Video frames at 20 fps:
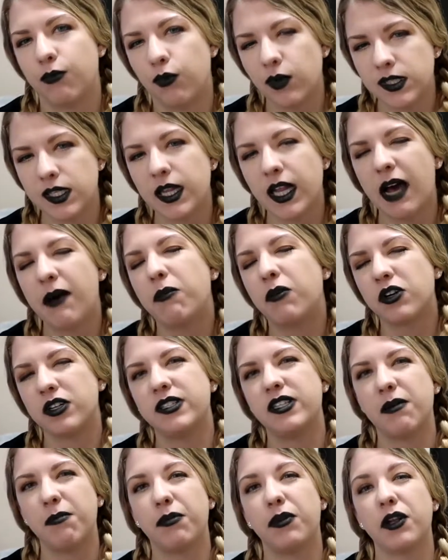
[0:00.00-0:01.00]
was a lot more
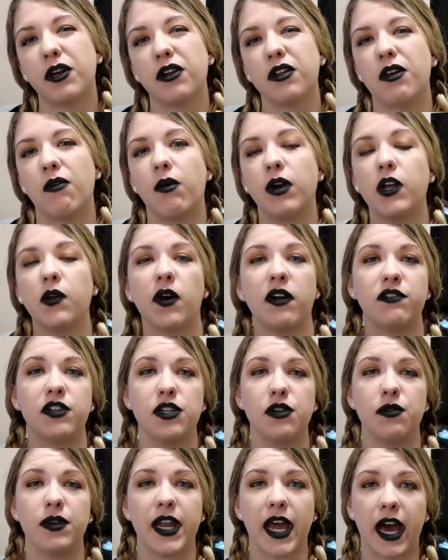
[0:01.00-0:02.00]
simpler than what you have to
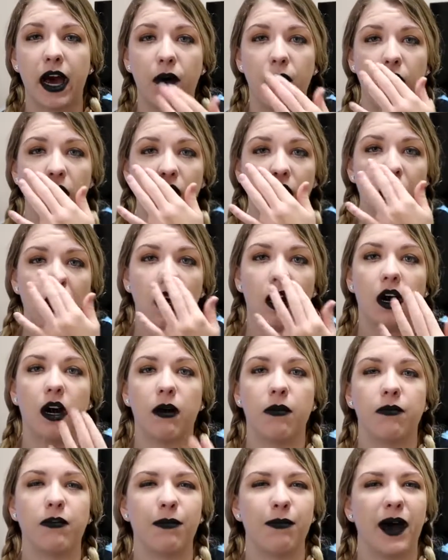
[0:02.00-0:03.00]
do now.
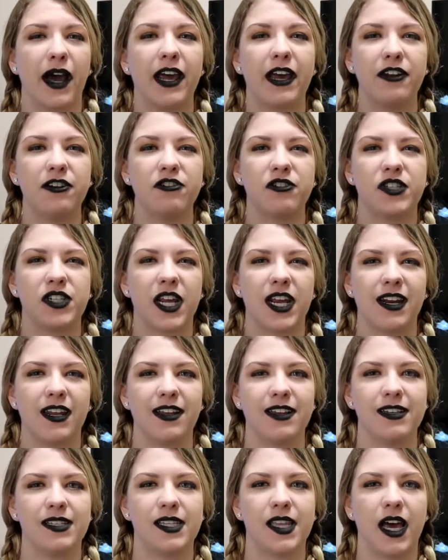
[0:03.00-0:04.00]
From my
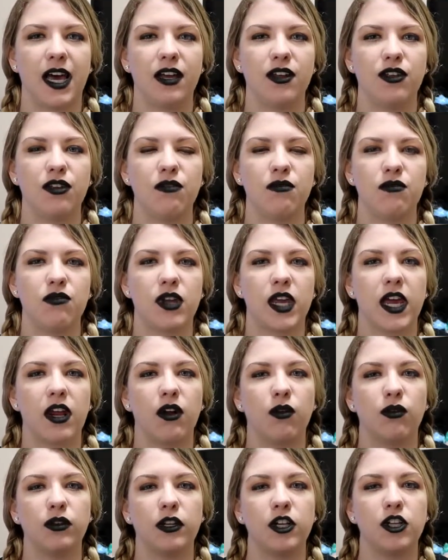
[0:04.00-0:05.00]
understanding is that you
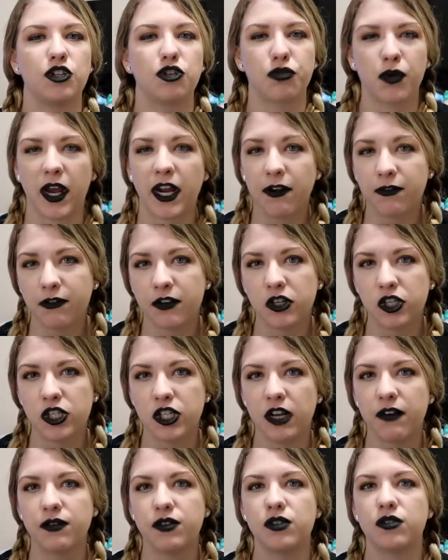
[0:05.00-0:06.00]
can only trade for
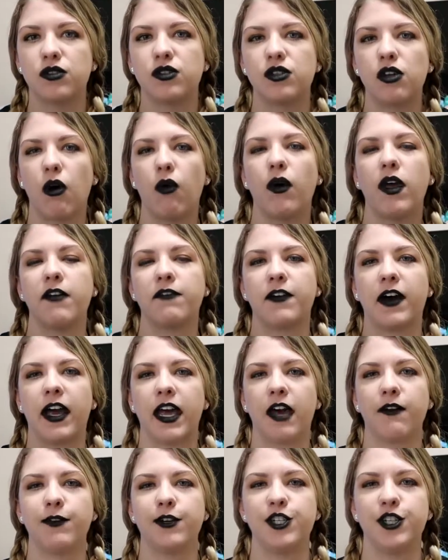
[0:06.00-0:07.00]
shifts. So if I
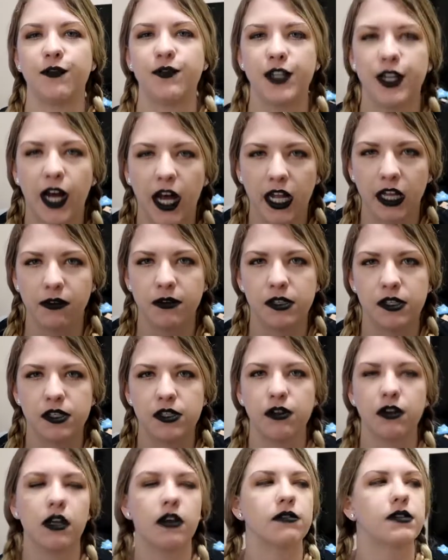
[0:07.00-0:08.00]
have a shift in Hollywood
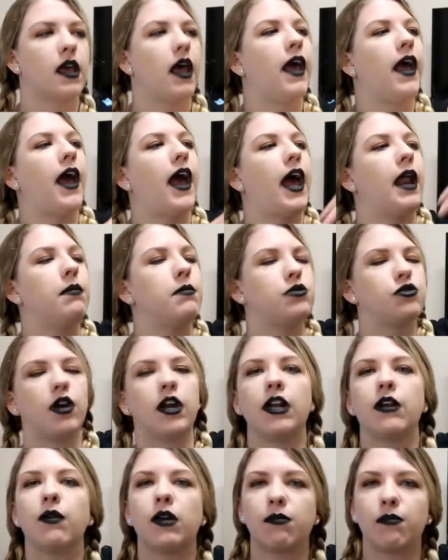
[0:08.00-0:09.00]
Studios and I'm
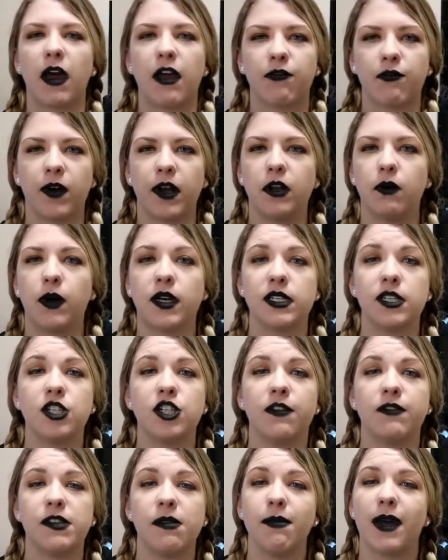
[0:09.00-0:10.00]
trading with my friend who has a
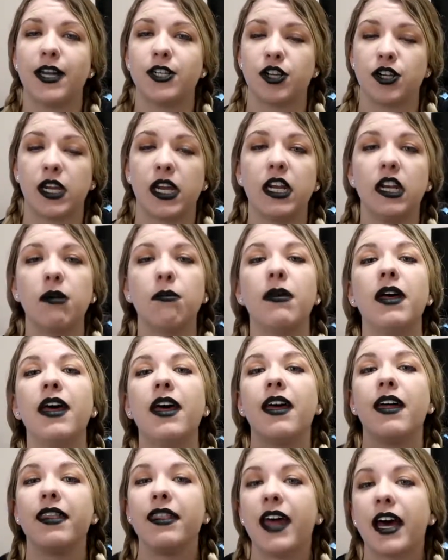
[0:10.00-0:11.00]
shift in Magic Kingdom,
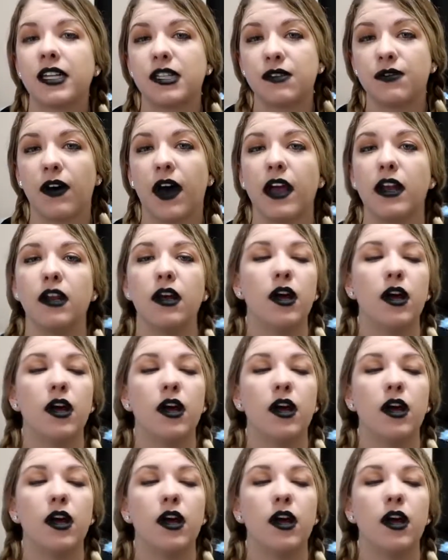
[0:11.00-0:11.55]
that's fine.